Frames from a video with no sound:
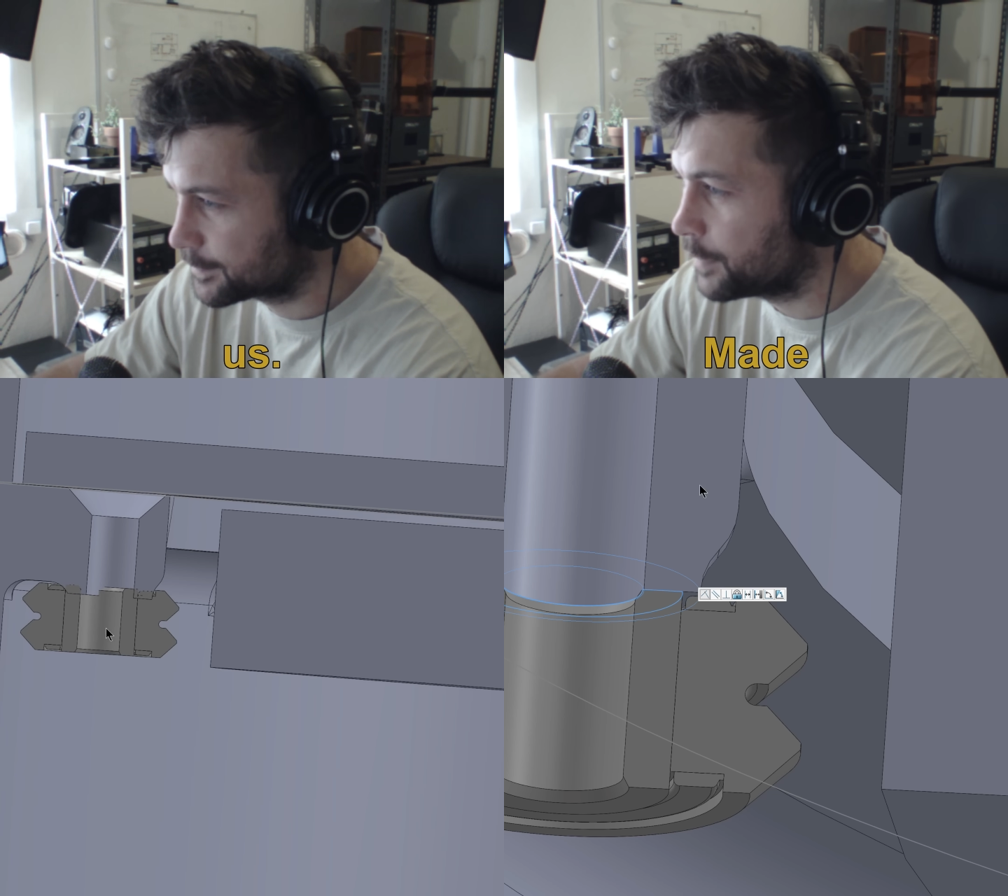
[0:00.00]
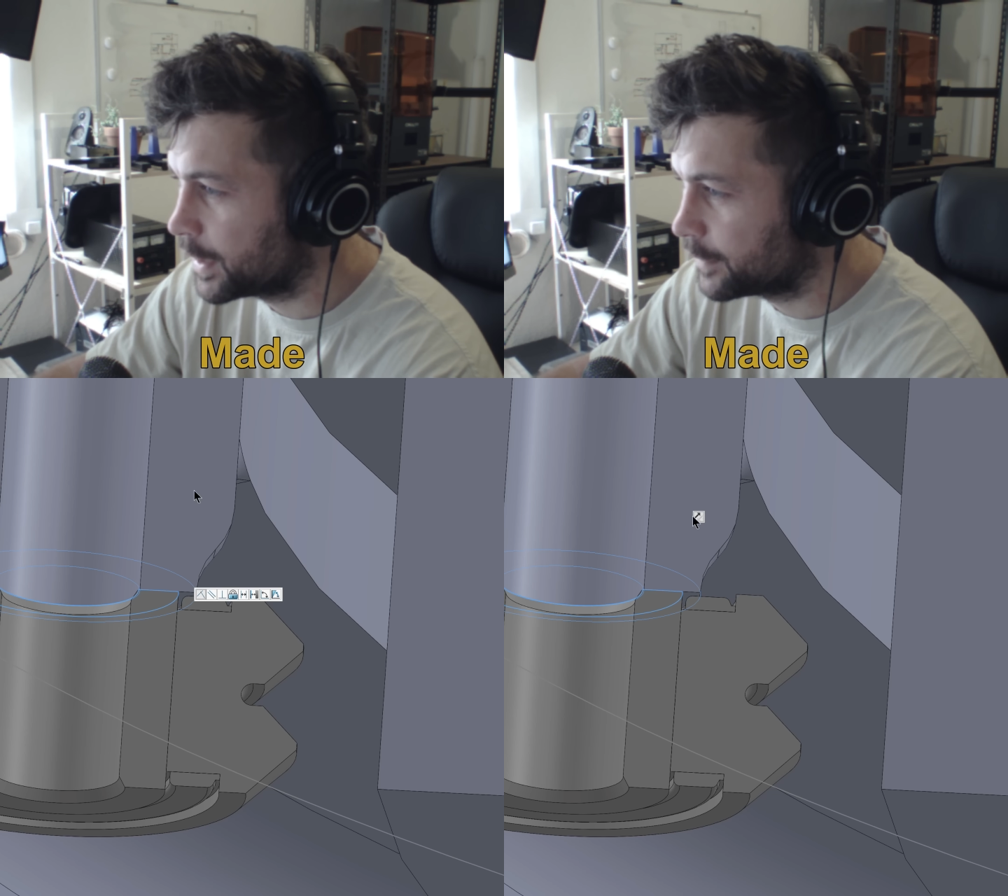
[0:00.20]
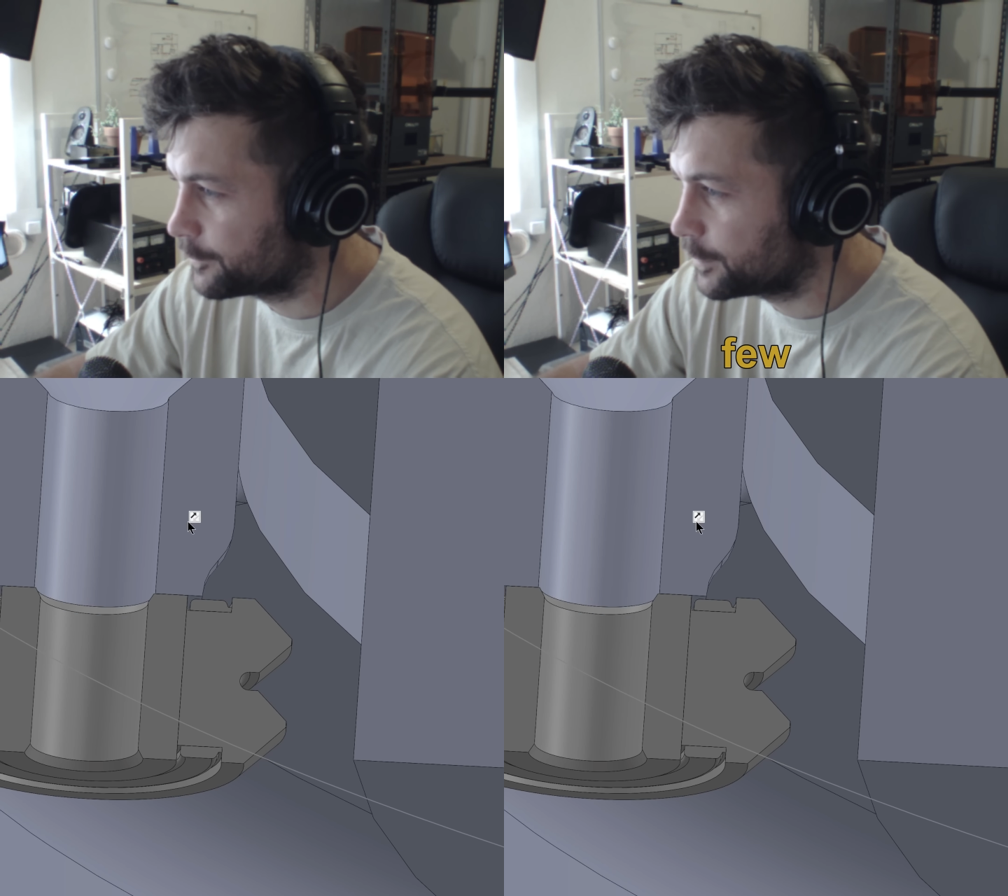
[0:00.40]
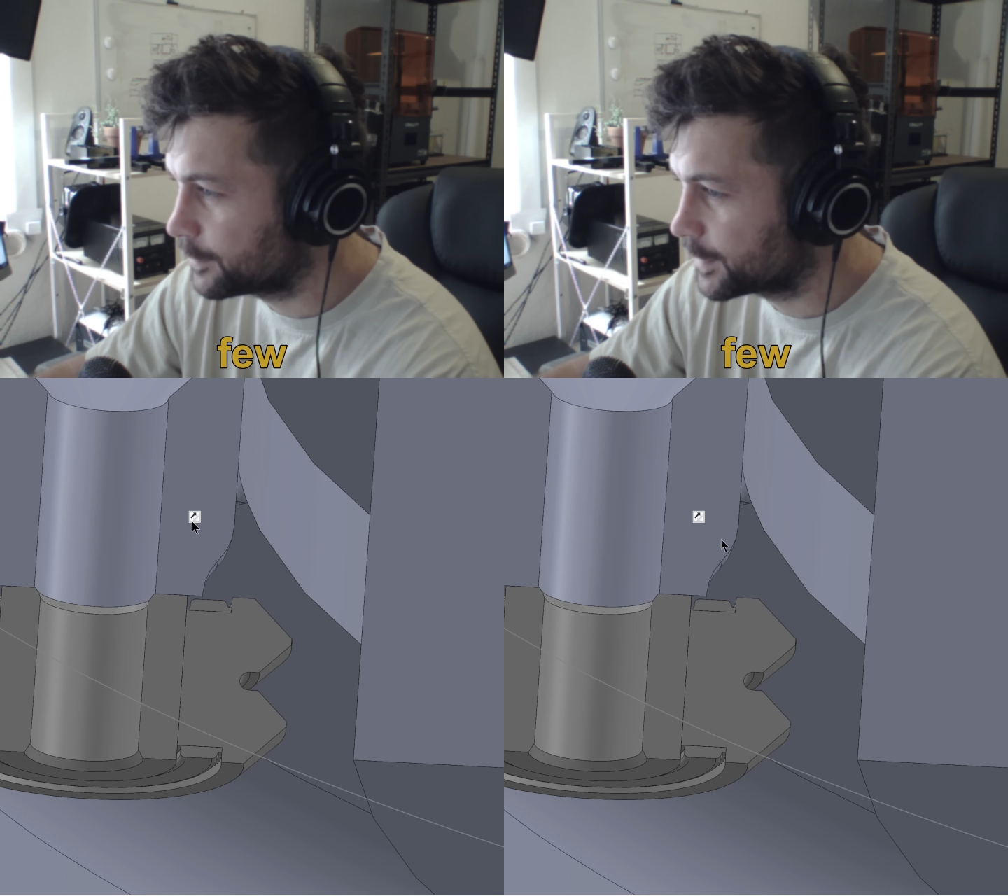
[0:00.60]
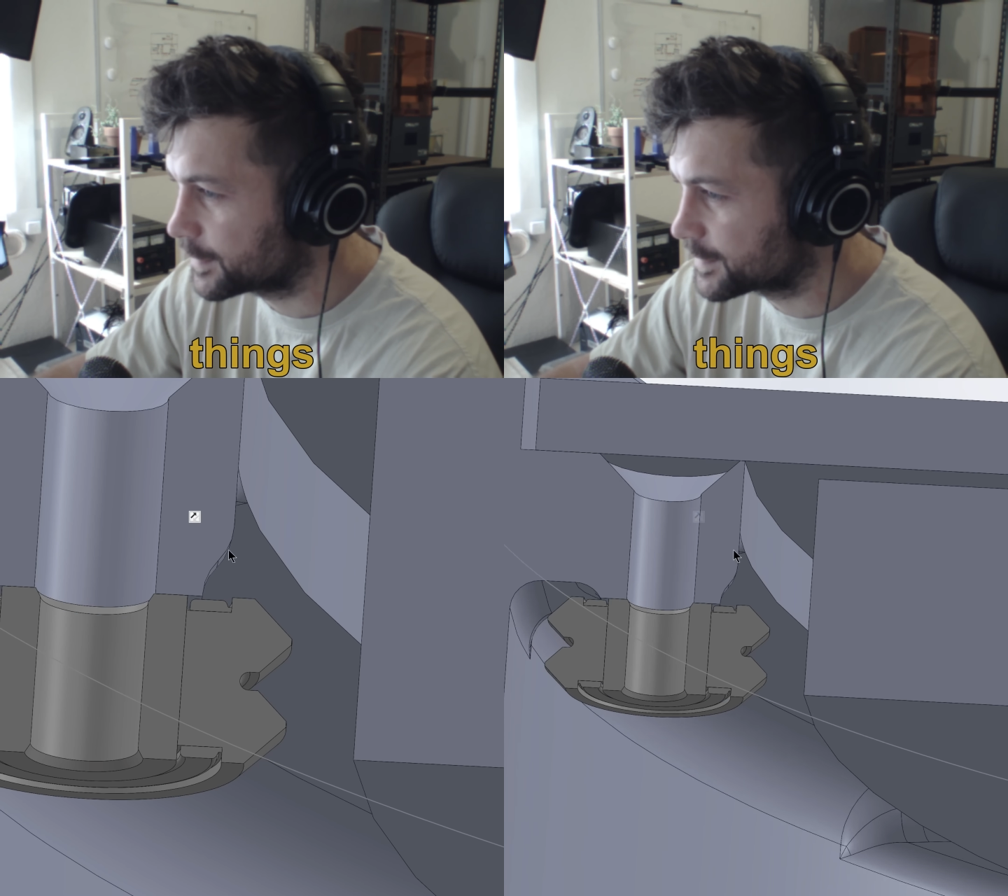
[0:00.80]
Made a few
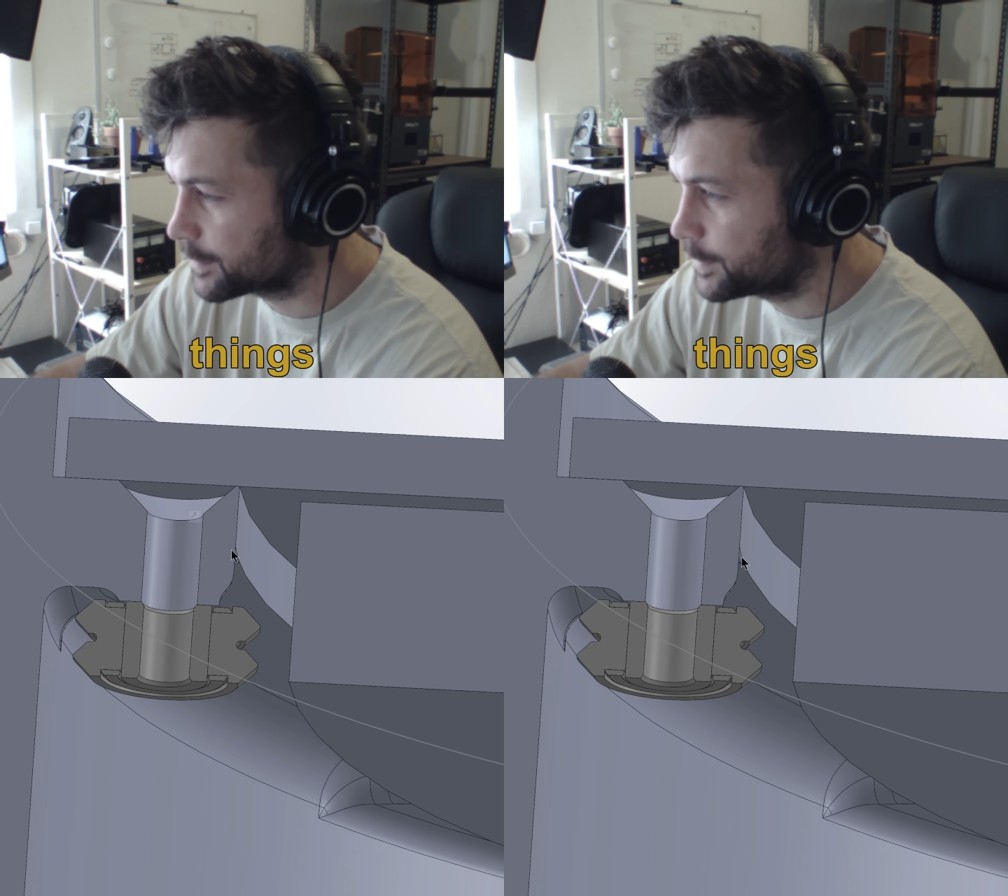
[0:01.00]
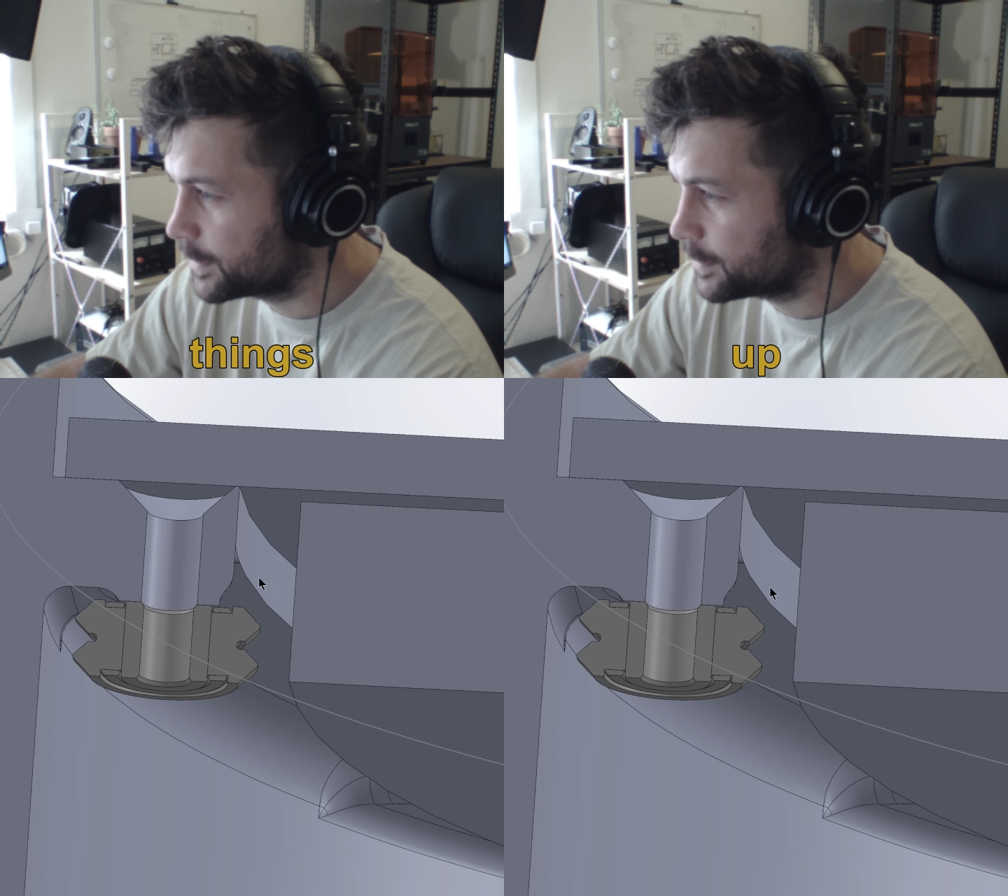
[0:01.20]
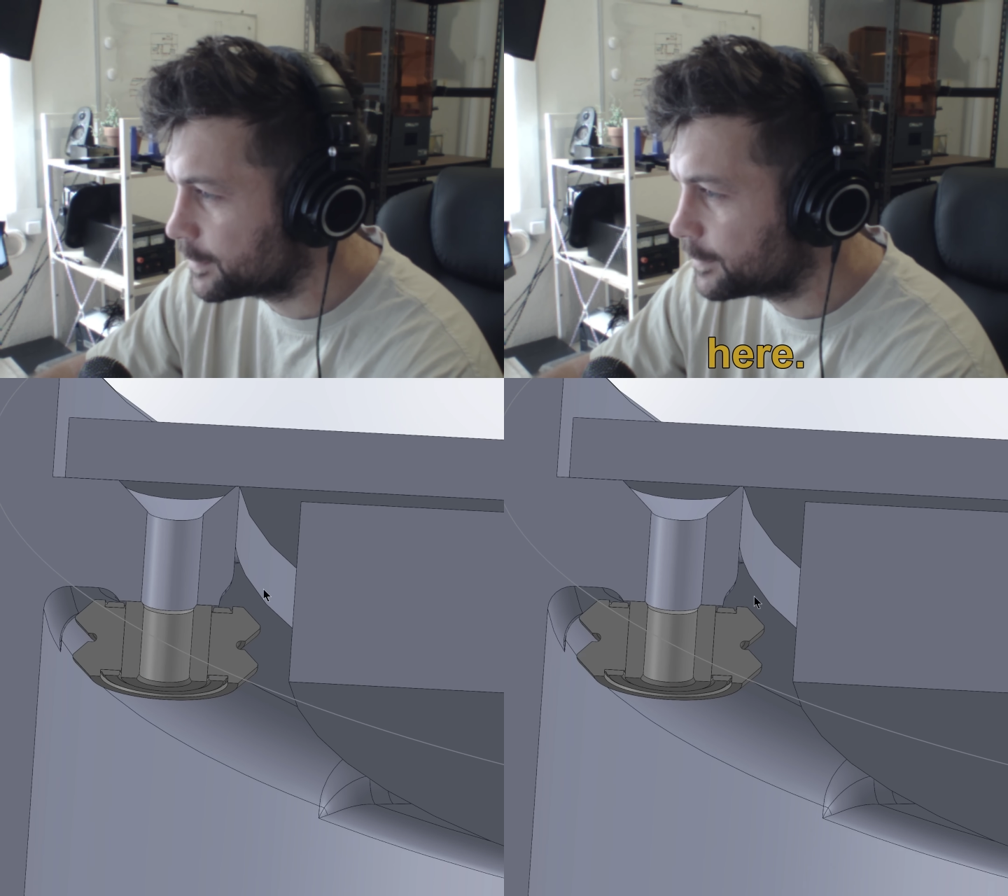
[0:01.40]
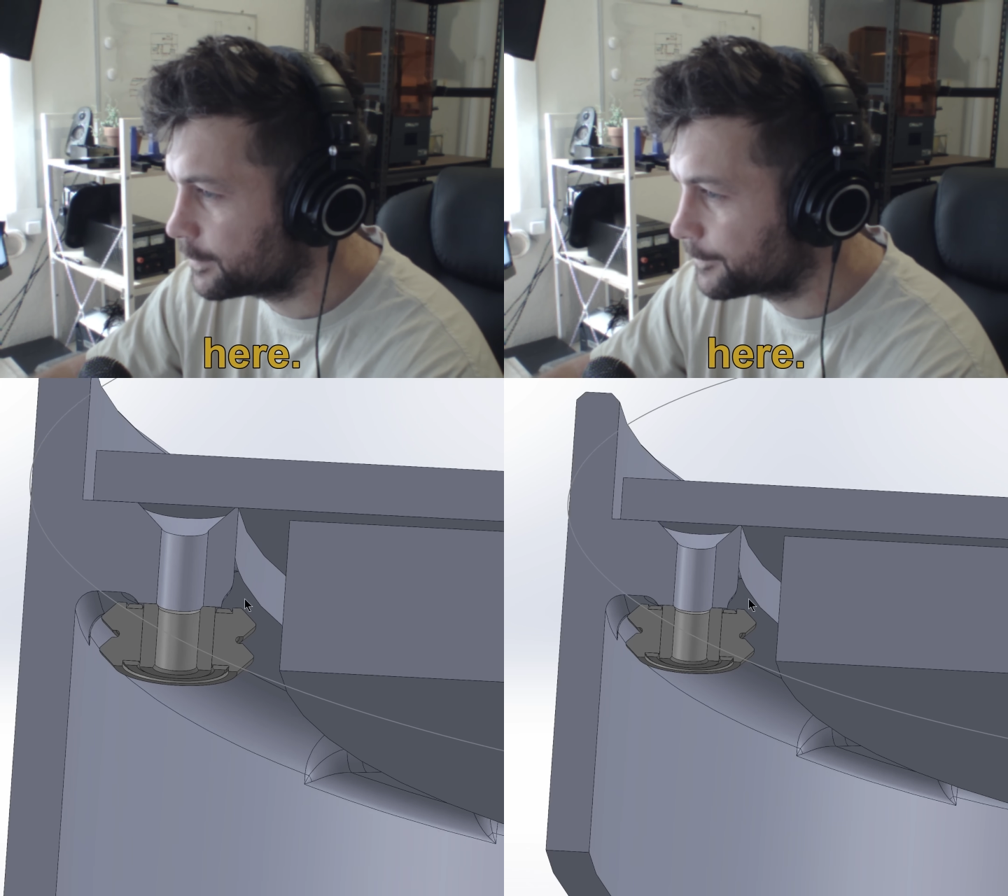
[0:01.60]
things up here.